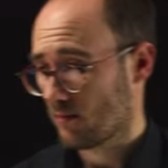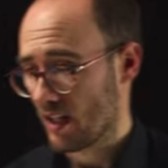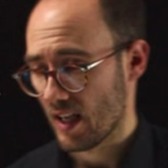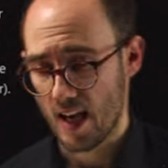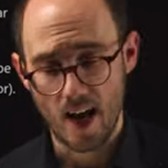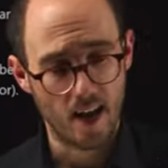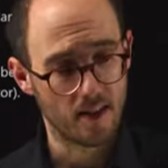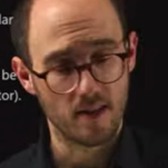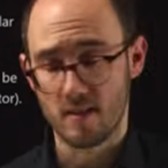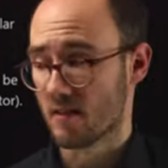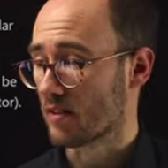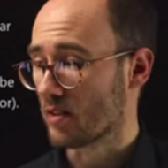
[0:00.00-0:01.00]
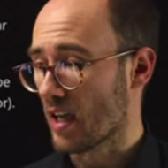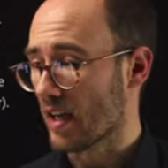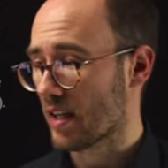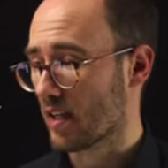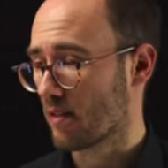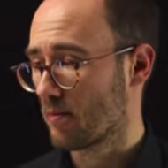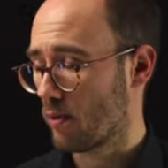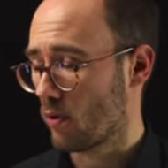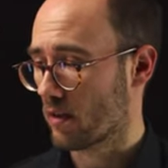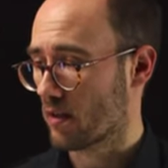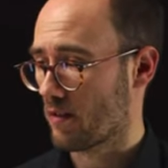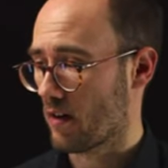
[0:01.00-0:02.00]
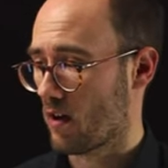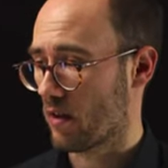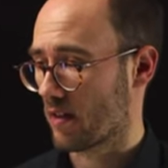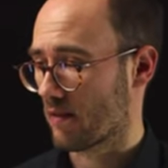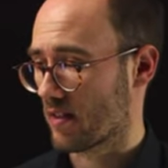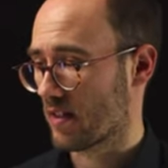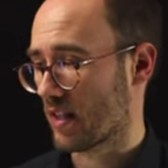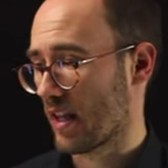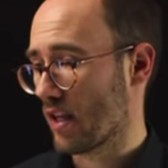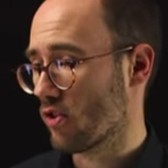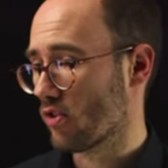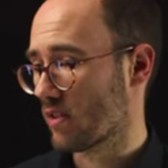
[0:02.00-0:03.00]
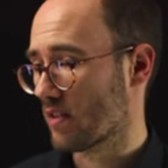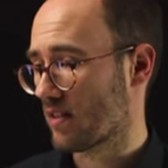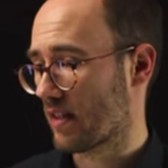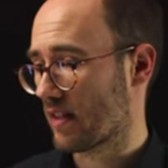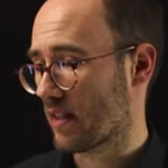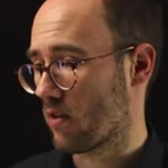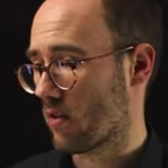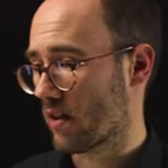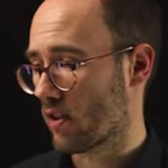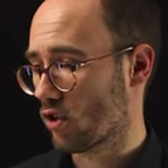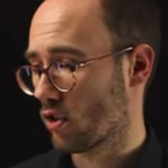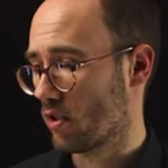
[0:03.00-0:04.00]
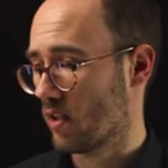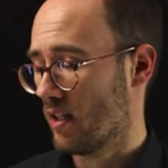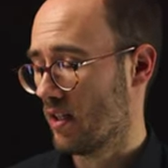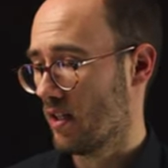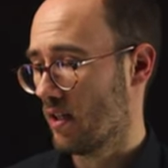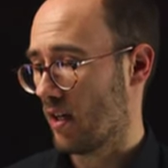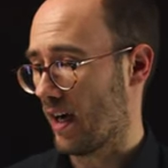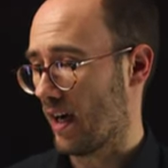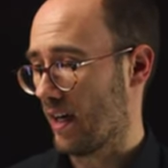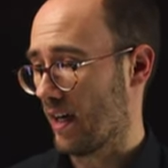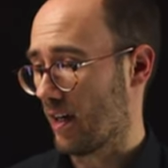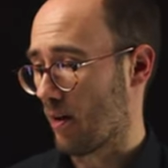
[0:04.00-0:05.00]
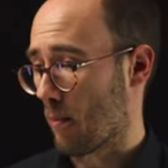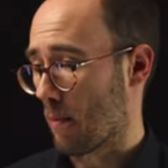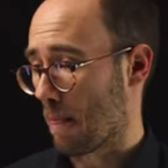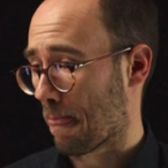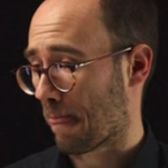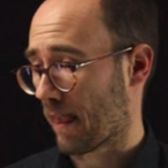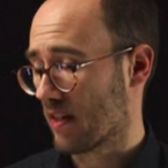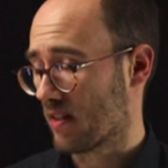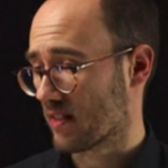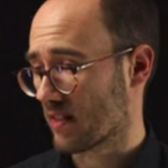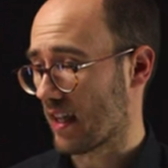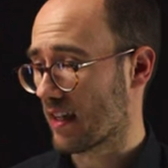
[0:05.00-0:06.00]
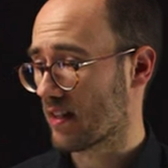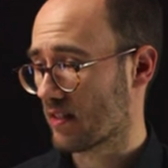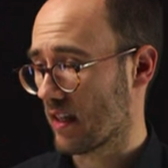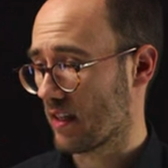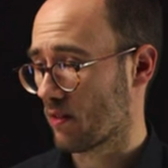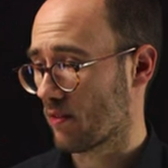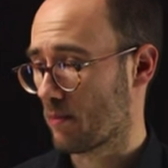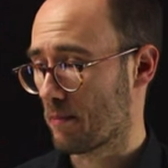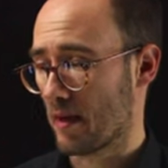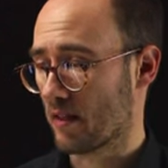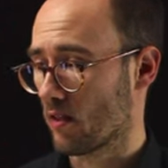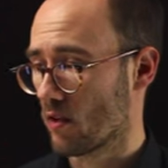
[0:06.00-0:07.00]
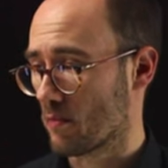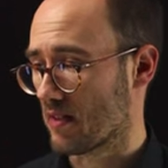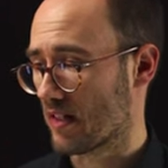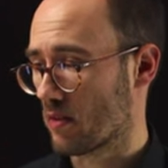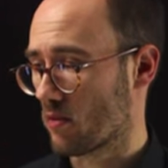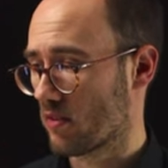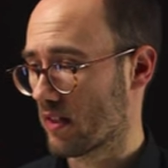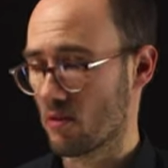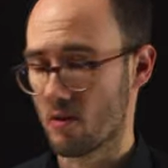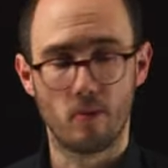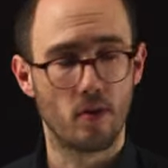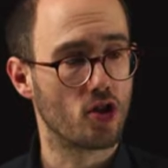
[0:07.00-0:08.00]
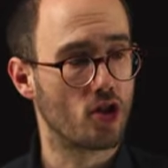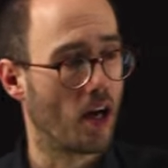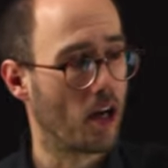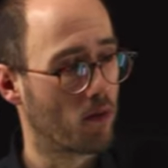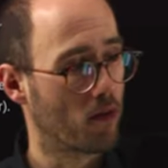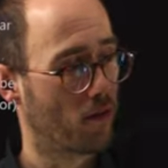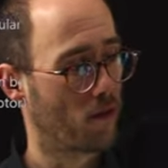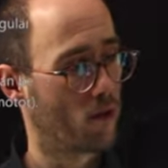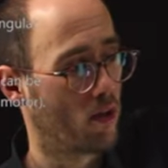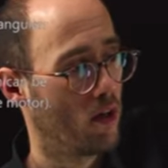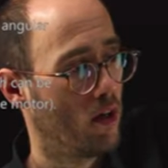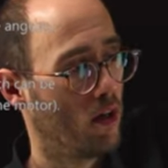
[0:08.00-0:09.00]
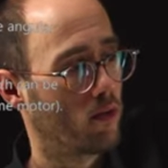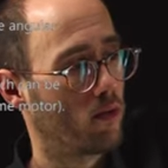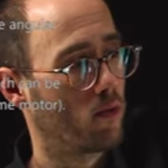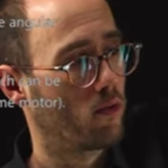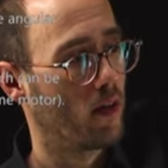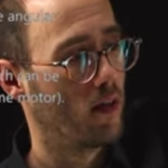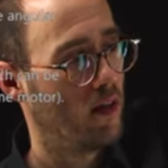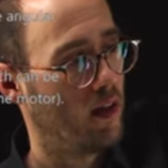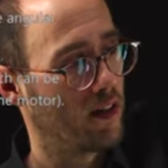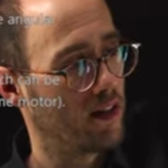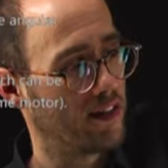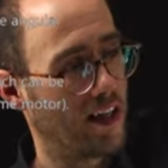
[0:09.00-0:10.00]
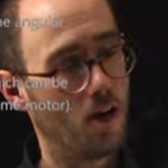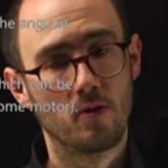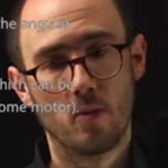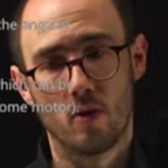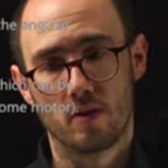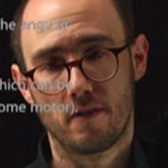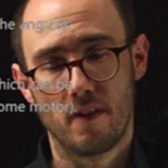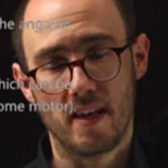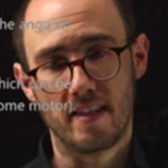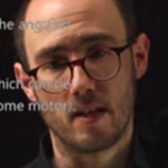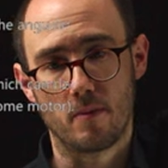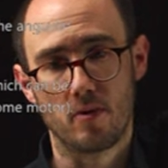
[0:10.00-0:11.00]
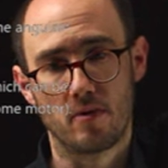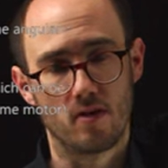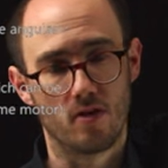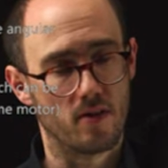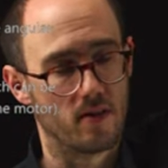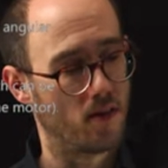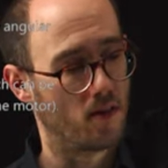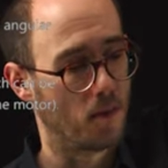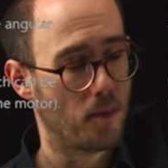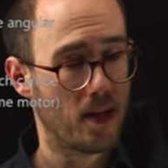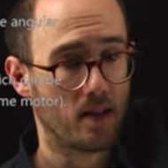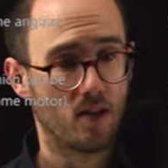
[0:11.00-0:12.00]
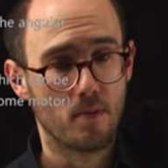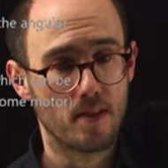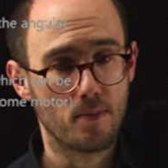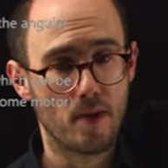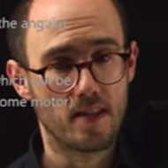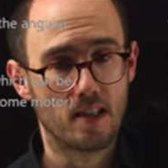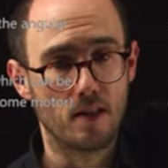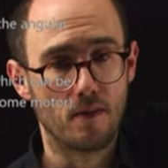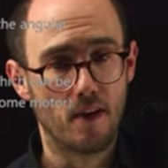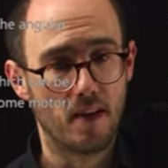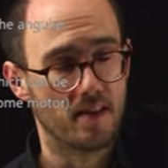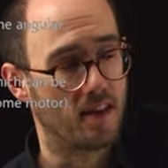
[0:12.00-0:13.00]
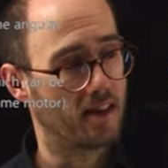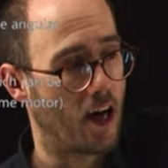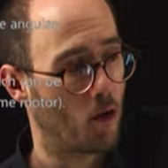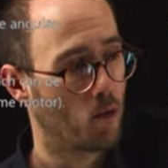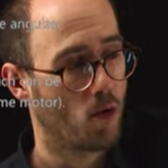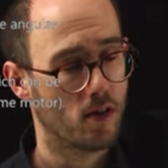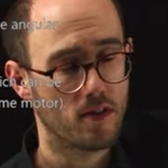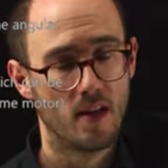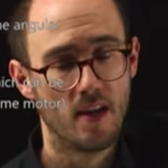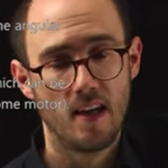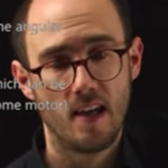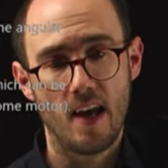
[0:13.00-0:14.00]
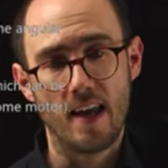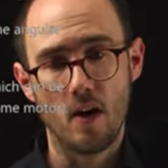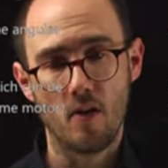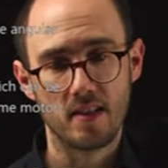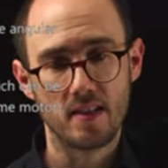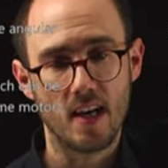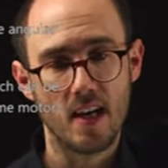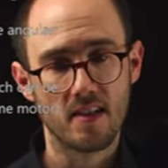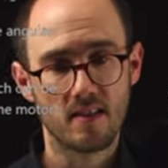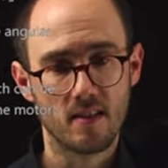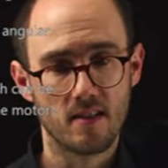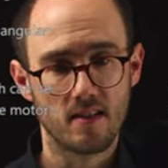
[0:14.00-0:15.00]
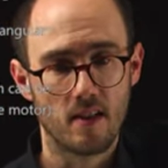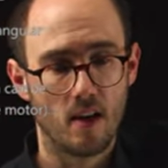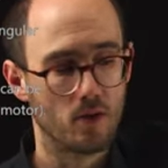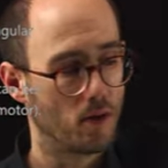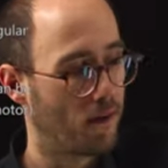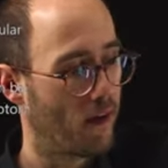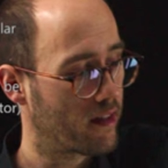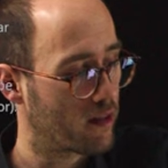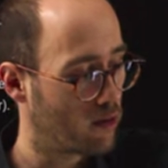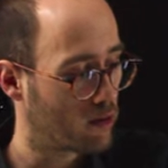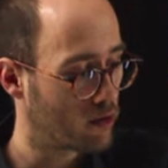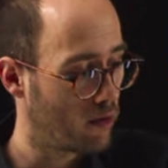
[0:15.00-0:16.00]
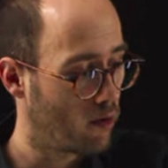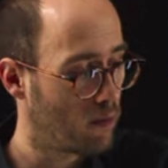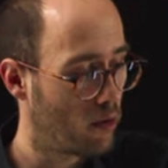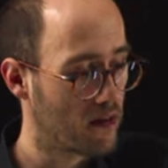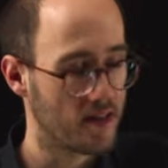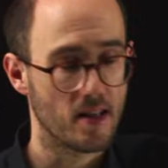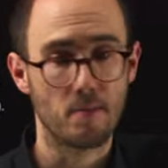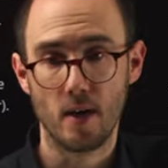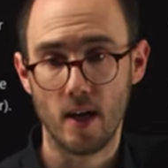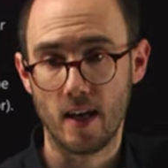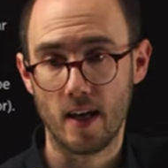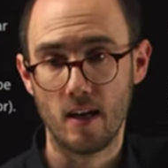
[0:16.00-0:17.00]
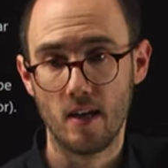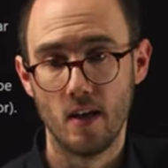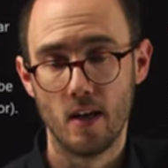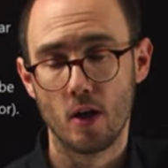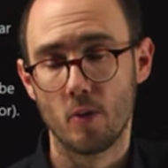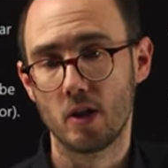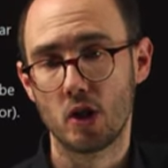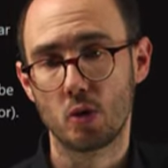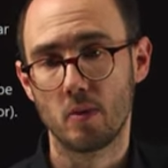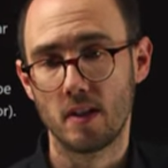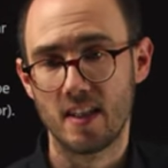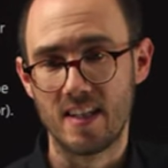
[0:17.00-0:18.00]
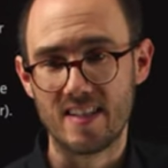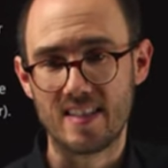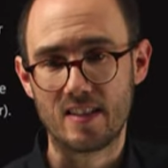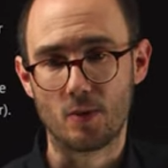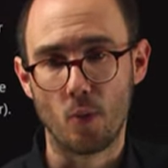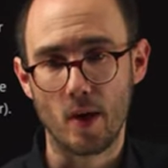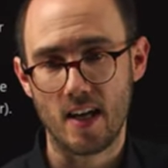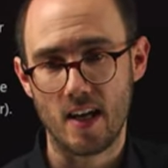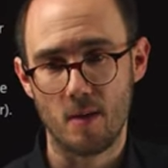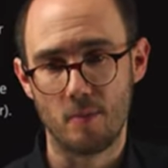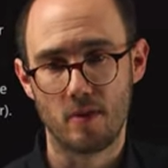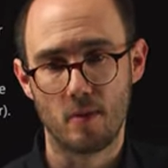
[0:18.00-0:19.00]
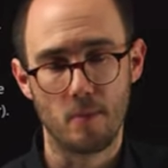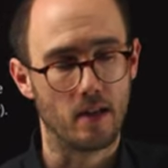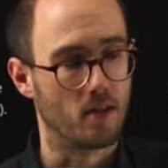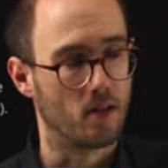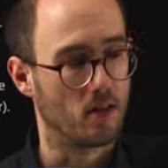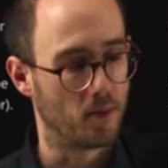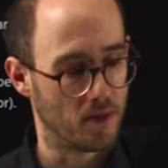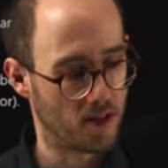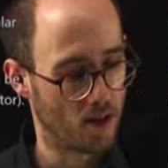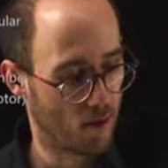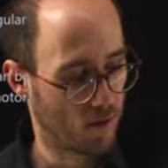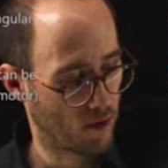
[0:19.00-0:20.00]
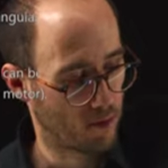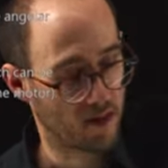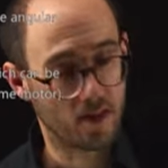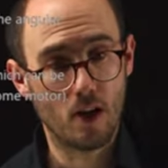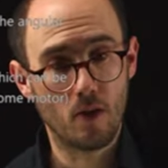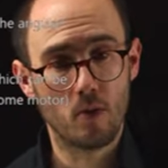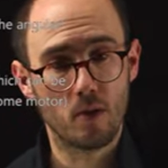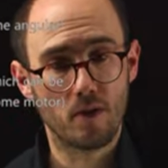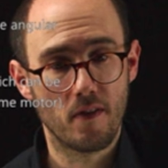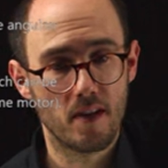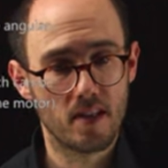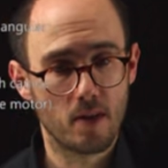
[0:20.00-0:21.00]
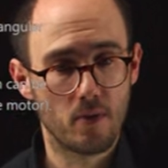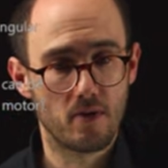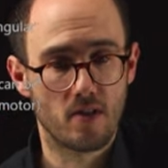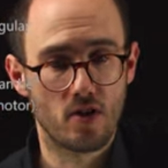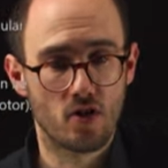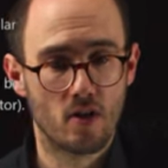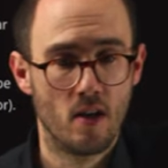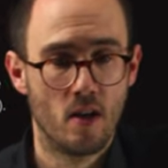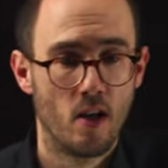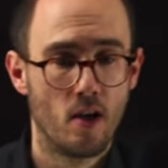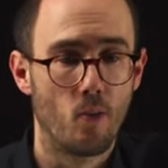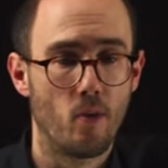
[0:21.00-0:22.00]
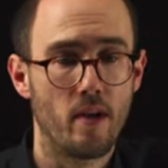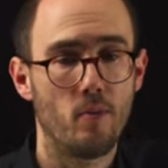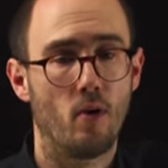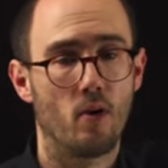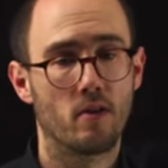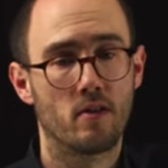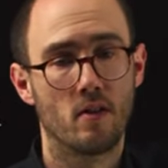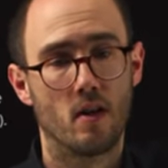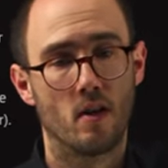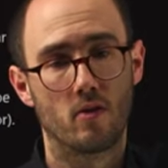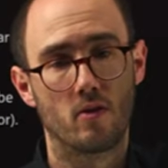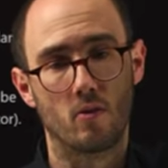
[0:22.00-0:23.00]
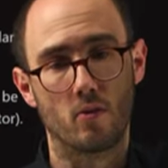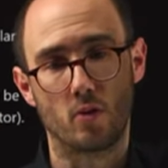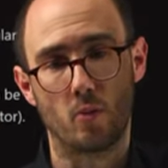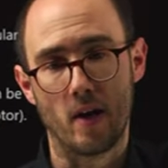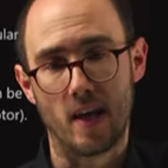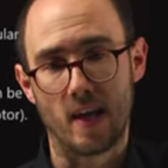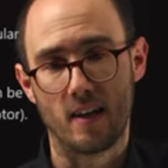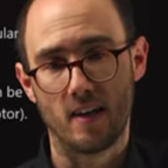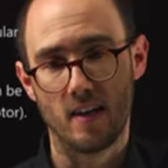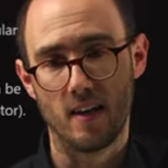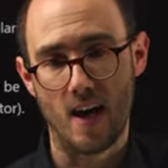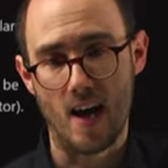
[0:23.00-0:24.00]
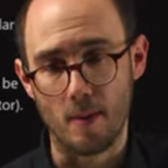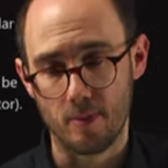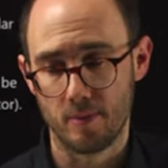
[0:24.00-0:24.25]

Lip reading: And the starting point of our investigation is that our initial starting state of the pendulum is 0, 0, which I refer to the downward facing position. So the pendulum is basically facing downward, and our task is now to find a control policy pi, which will swing up the pendulum. So from the downward facing position, we want to swing up.